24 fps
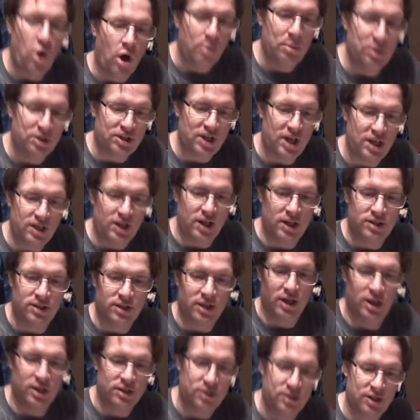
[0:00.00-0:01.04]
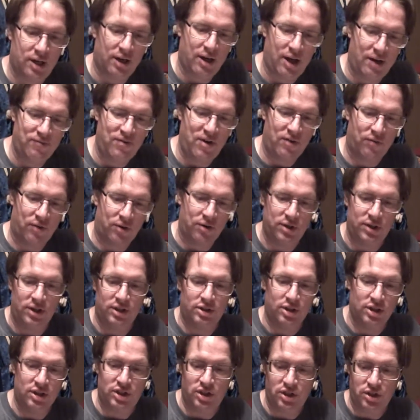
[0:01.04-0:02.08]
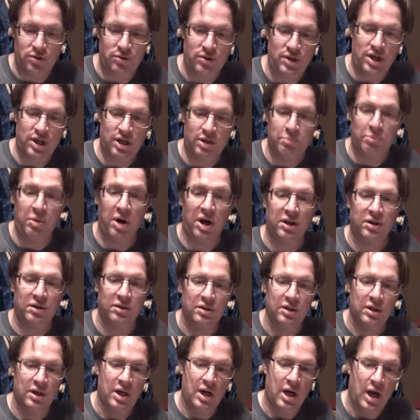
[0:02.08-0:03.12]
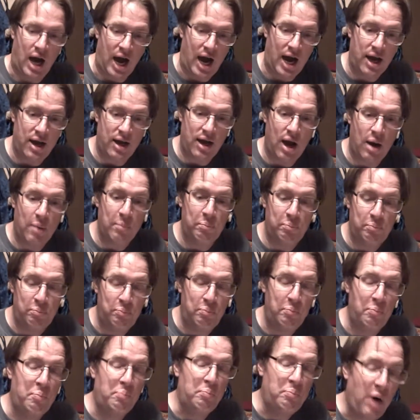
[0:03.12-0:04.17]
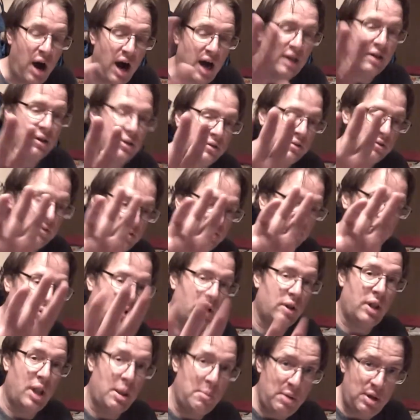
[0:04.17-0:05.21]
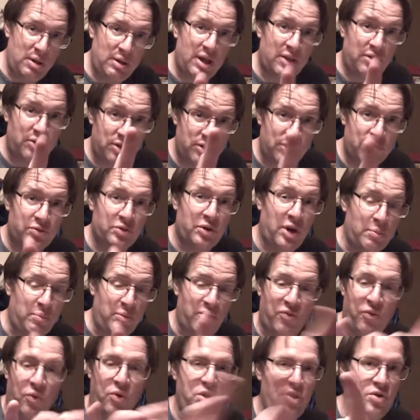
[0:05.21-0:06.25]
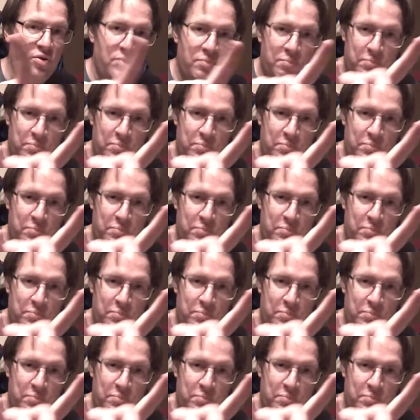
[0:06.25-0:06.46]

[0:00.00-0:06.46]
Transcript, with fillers: no, I'm just saying it's uh, it's uh, I've never it's unique, but it's I, unique. But let me get this straight before you.